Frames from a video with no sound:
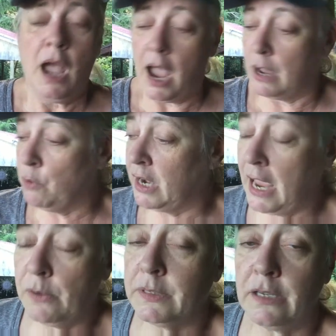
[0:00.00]
I want
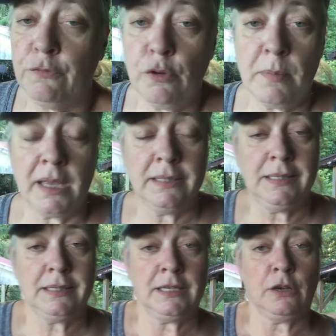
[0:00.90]
housing for my
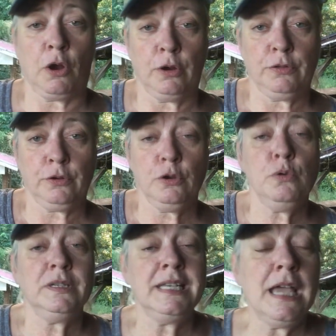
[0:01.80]
assistant Arthur,
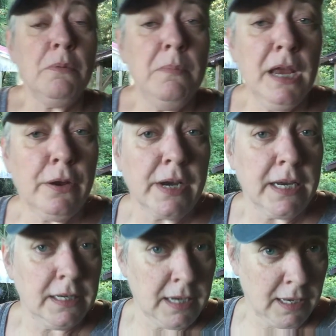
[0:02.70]
who is now
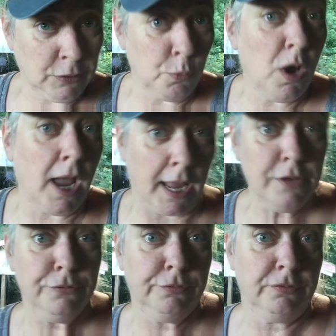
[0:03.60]
married and has a wife.